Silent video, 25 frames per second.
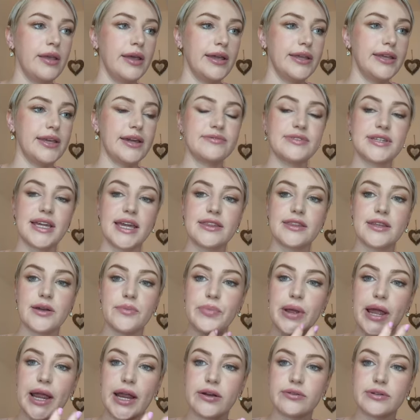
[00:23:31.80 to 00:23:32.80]
have to get their
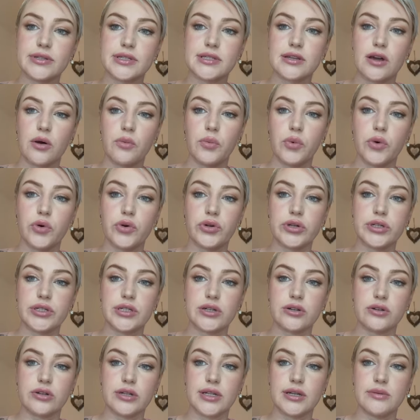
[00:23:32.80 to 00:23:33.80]
parents on board,
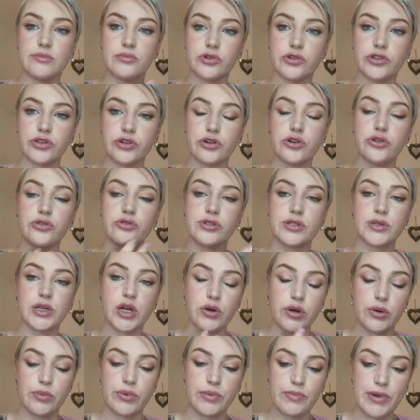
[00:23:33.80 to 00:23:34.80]
or their mother, who's
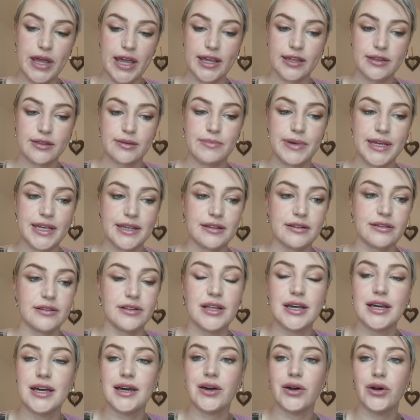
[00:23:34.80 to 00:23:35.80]
going to be paying the bill
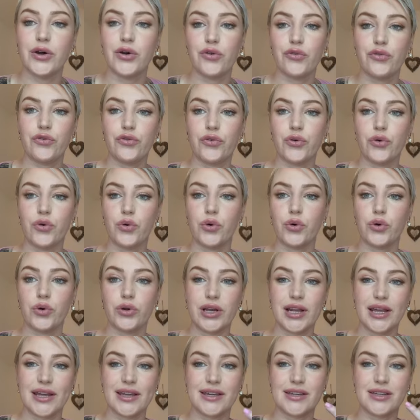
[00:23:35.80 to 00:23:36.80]
for,
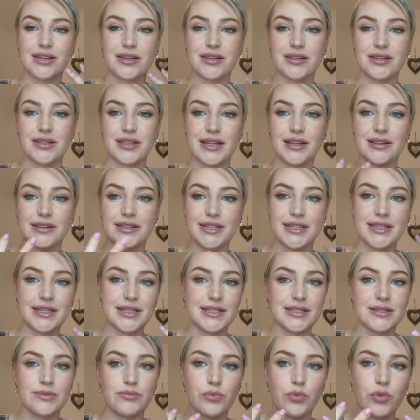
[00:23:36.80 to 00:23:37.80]
like, they'll
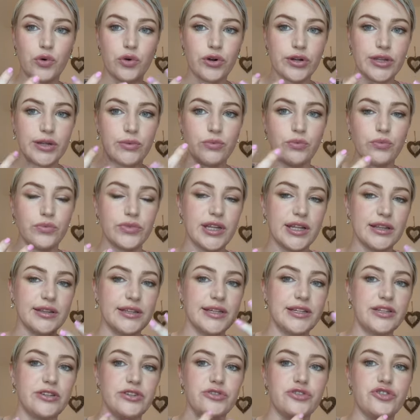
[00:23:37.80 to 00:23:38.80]
need
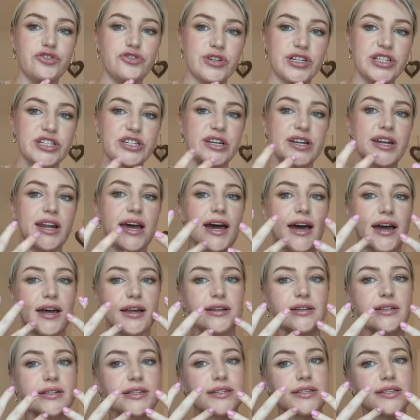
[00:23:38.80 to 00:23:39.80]
nutrition
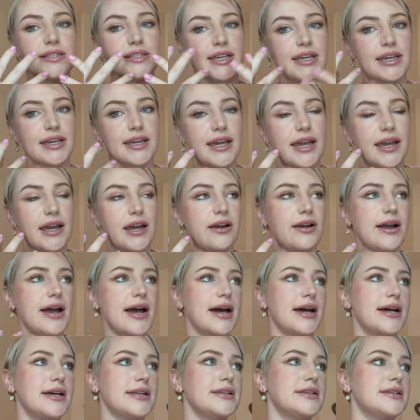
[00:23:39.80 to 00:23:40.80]
and skincare
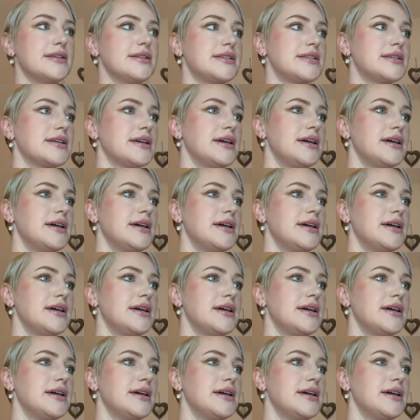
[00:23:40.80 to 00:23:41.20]
and